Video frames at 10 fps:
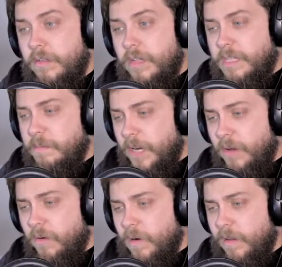That's pretty
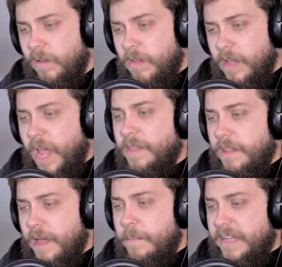cool. And then
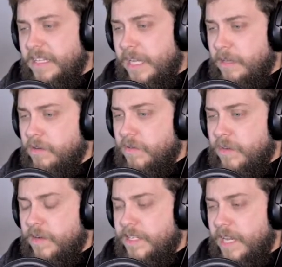that makes EU and
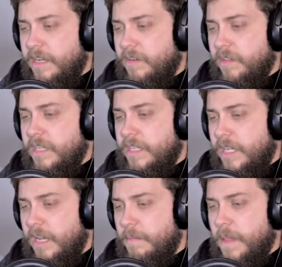USA nearly the
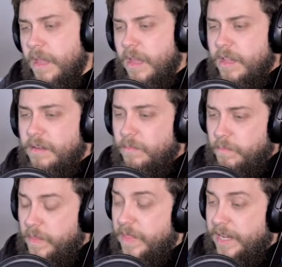same.
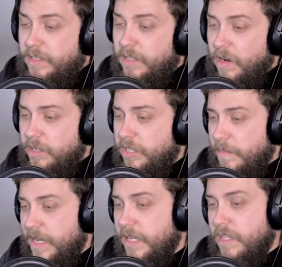That's largely
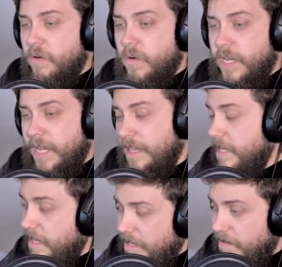because they're already in the
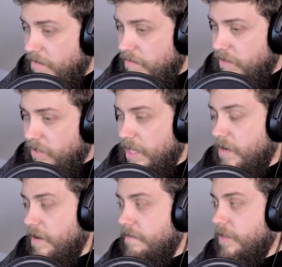EU, so they
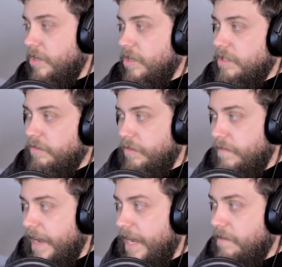don't have to charge for
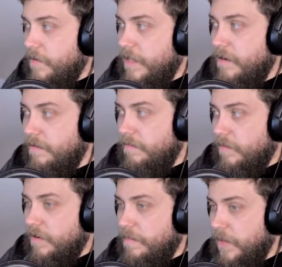VAT when
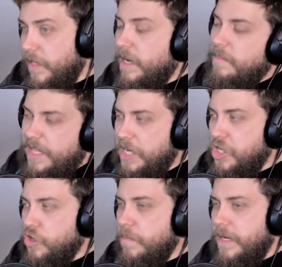they're building it. I mean, they
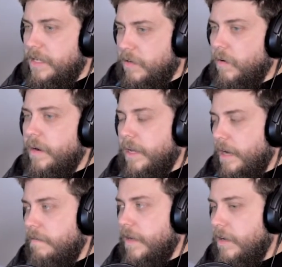do, but it's already
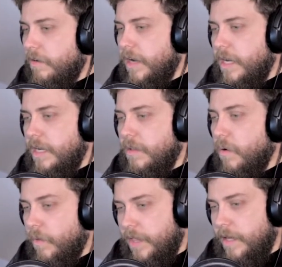kind of integrated into the
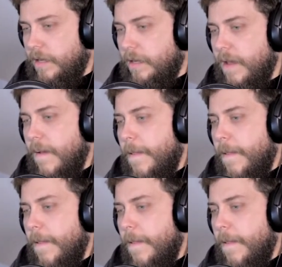whole thing.